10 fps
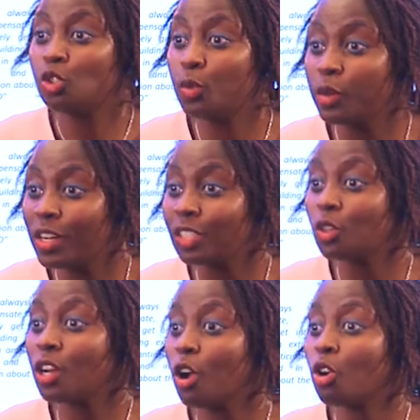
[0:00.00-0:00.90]
do we
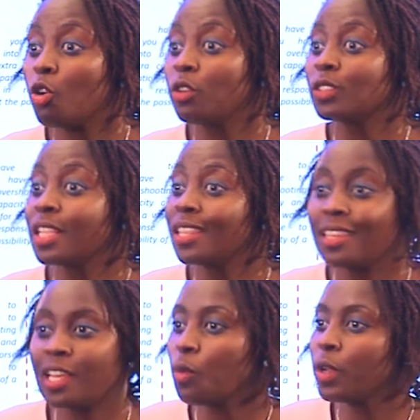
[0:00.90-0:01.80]
rest on our laurels and
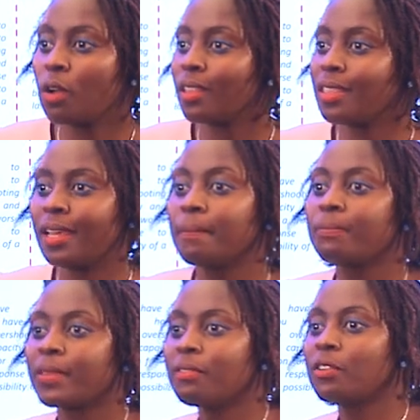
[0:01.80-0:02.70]
think that we got there?
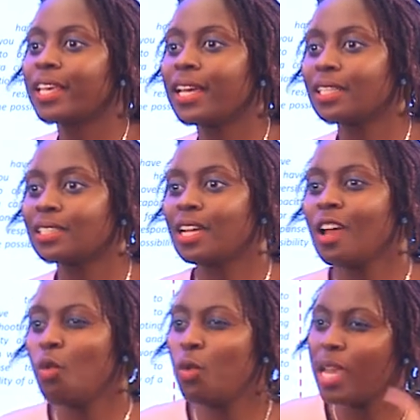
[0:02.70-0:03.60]
Forget it.
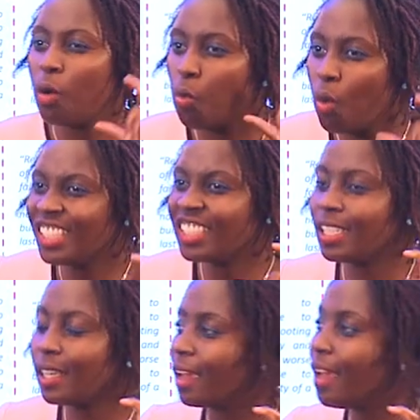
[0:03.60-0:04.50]
We are
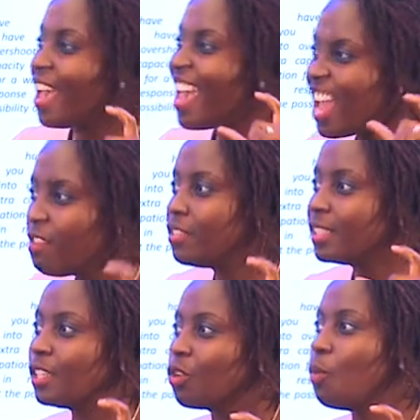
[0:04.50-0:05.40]
watching
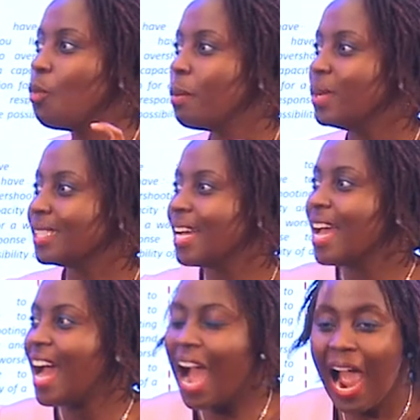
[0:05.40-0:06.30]
every single moment
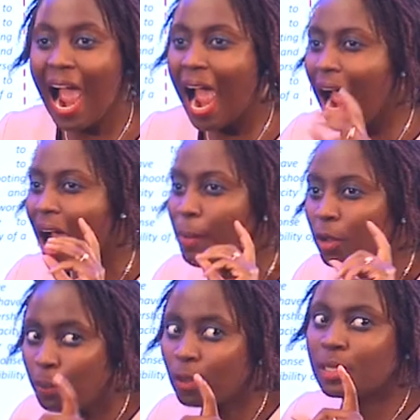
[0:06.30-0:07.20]

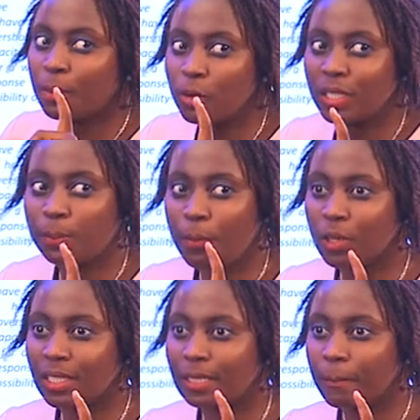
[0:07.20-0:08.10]
about a possible
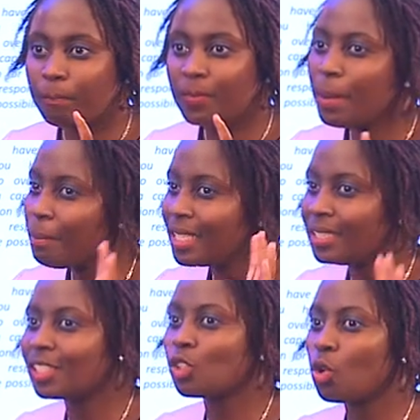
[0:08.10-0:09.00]
response that
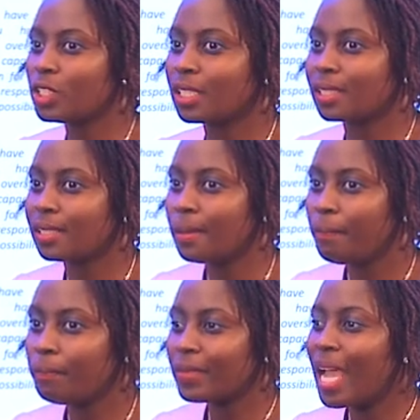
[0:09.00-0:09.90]
might dislodge us,
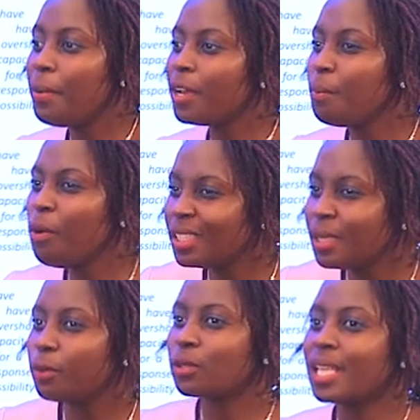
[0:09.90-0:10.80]
about a possible